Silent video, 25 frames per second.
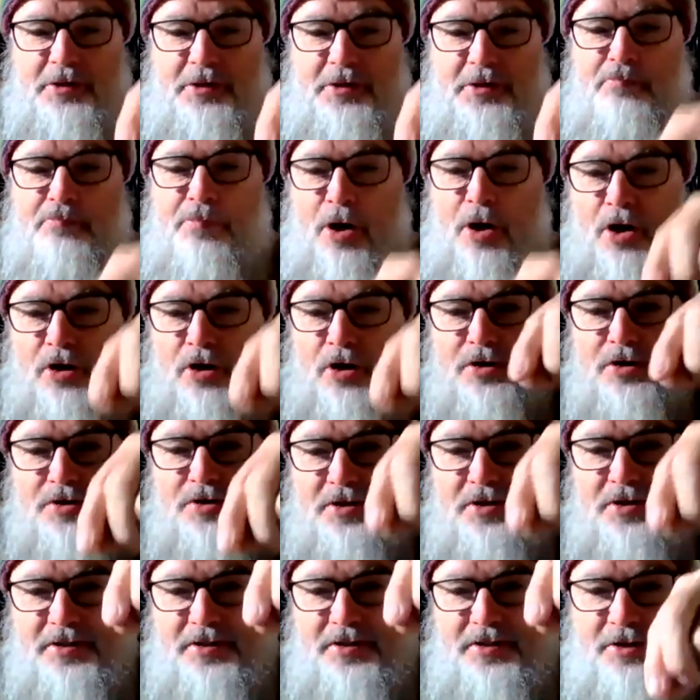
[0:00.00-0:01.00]
a little
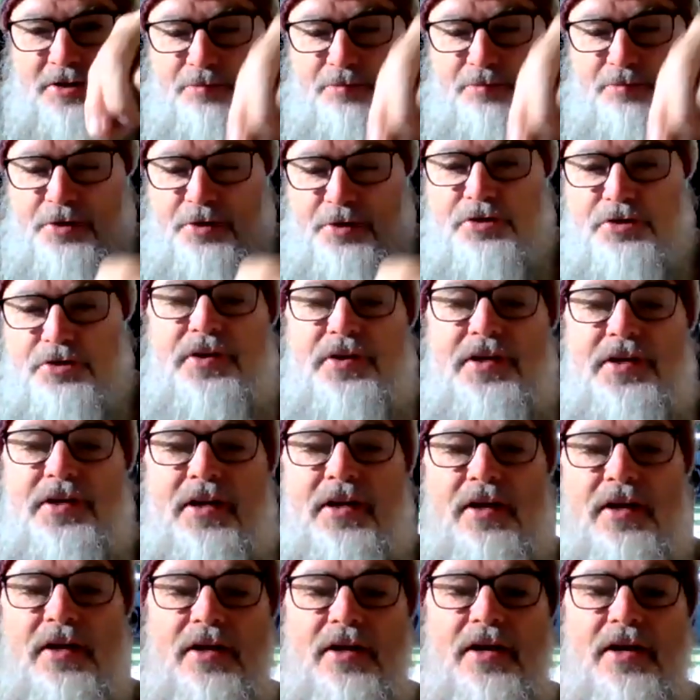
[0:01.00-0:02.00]
box in the computer
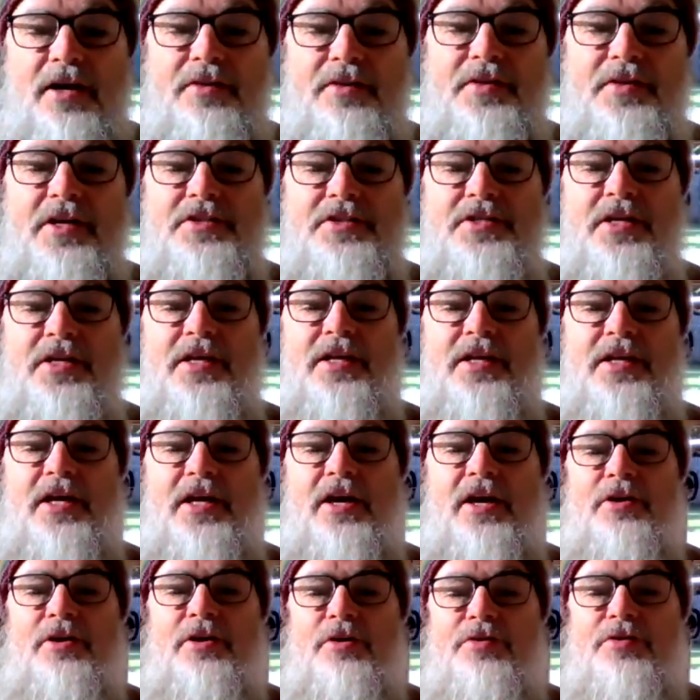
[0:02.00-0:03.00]
screen. And there's
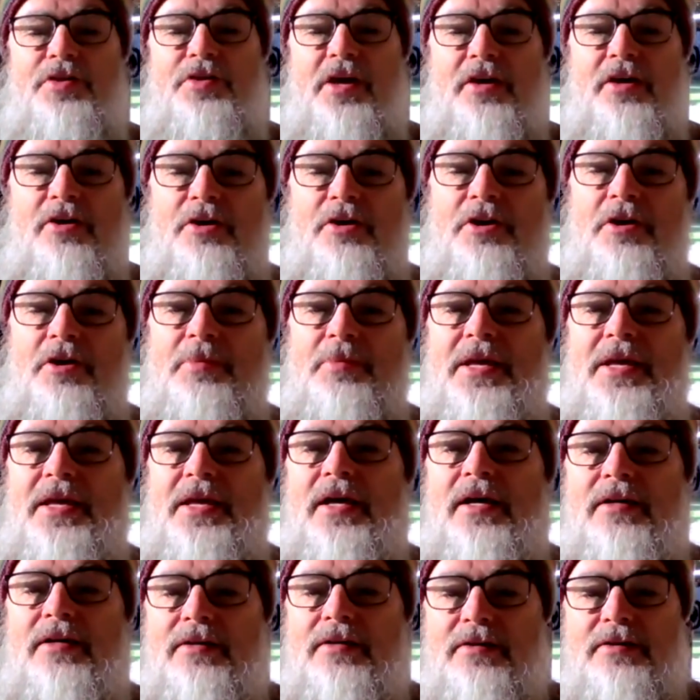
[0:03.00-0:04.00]
Ida going, oh, thank God I'm
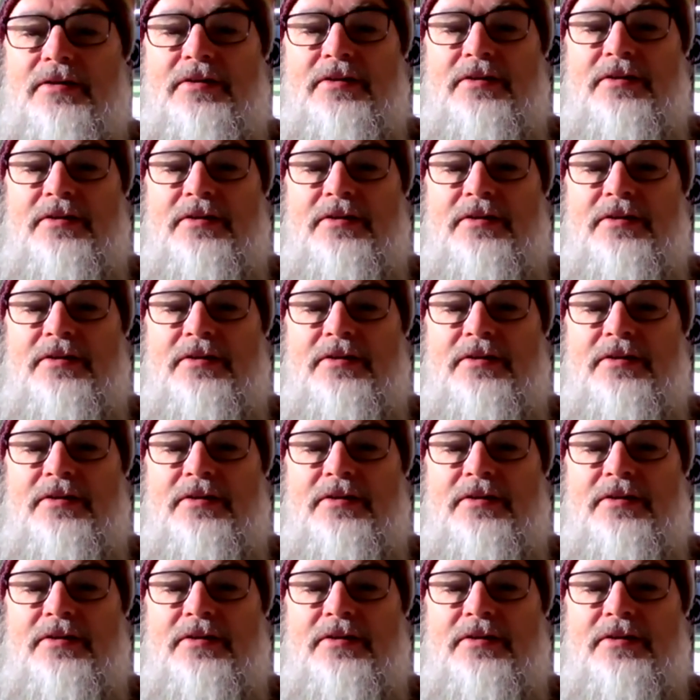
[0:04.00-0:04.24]
here.